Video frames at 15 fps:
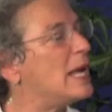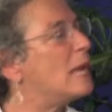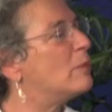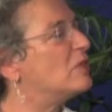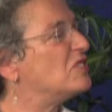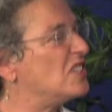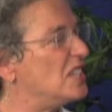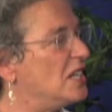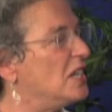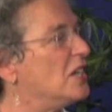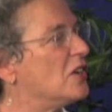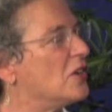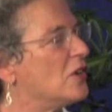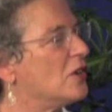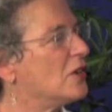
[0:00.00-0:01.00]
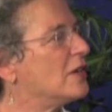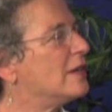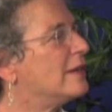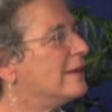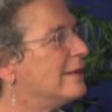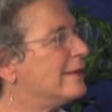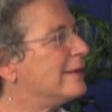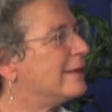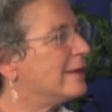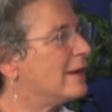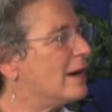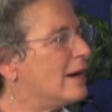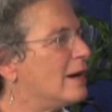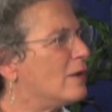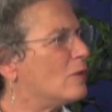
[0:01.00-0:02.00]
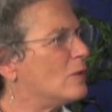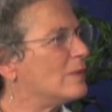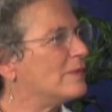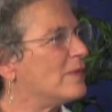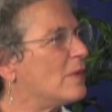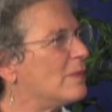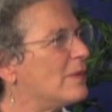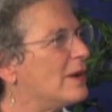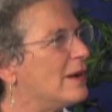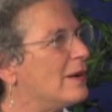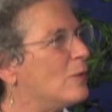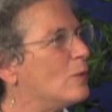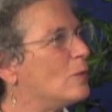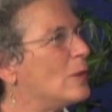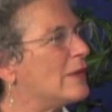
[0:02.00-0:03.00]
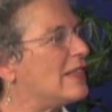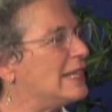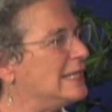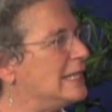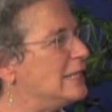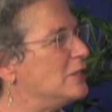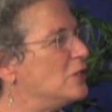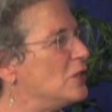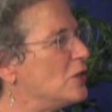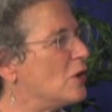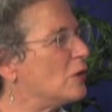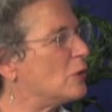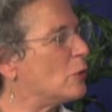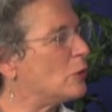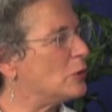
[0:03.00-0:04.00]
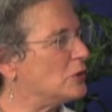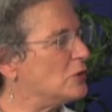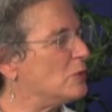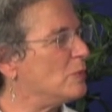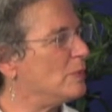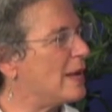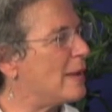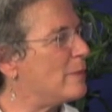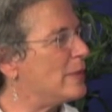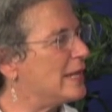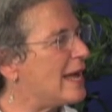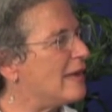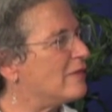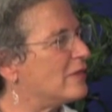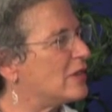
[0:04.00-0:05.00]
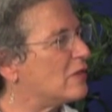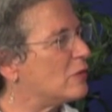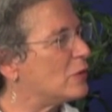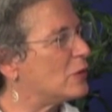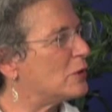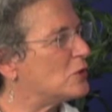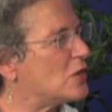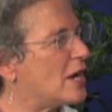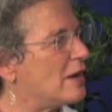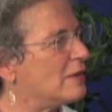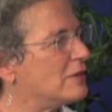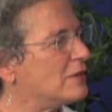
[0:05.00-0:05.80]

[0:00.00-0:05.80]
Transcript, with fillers: able to hear mm-hmm. uh, uh, what they needed to know in order to be an advocate for their yeah, child.